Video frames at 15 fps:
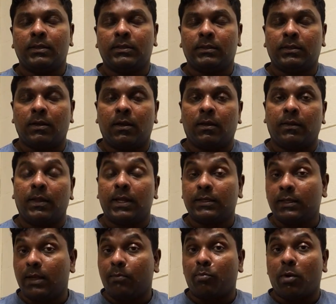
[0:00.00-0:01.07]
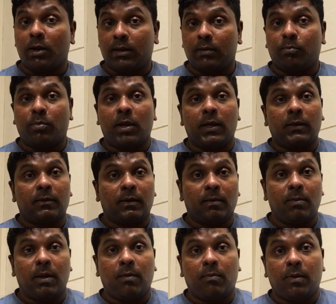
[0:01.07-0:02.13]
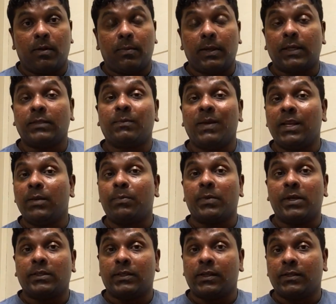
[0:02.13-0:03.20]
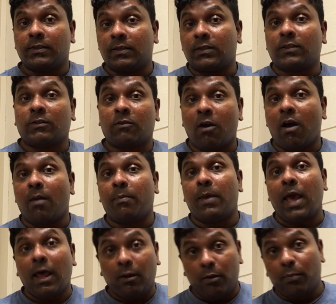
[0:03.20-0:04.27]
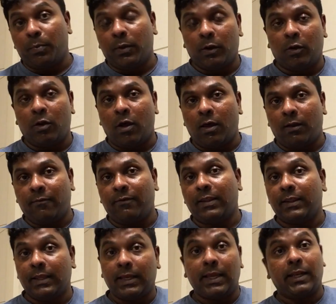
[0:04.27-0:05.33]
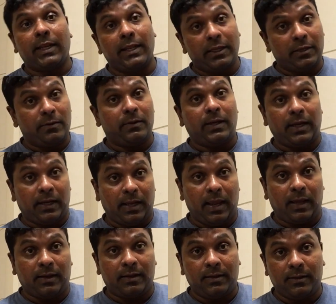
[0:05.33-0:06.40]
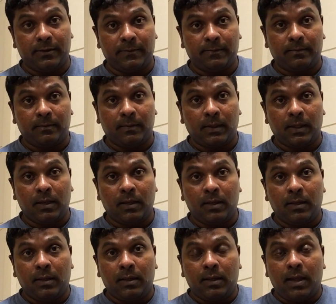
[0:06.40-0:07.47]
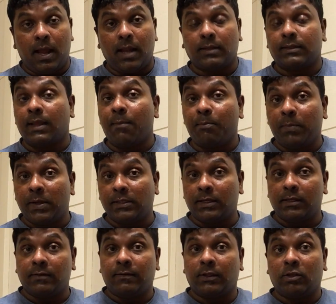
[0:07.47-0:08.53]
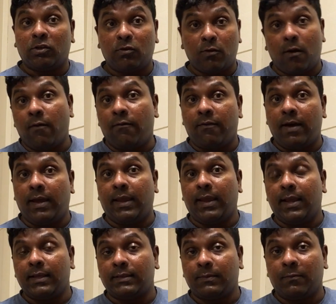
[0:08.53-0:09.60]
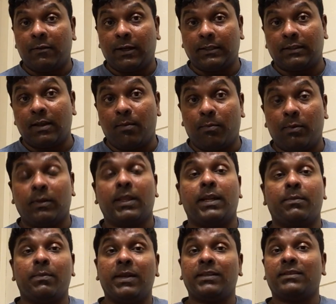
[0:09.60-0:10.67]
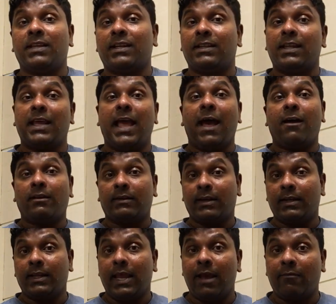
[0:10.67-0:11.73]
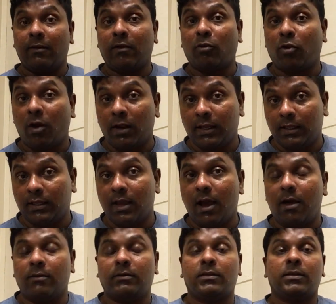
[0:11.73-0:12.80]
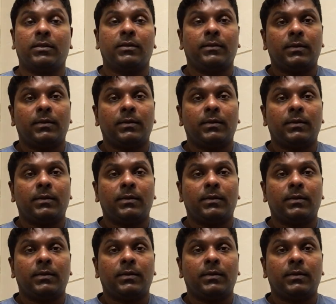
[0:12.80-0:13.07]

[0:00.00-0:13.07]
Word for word: So that's an important point to remember because many patients stop allopurinol when they get an acute attack. And some patients with tophi, for example, that means that they already have a chronic gout.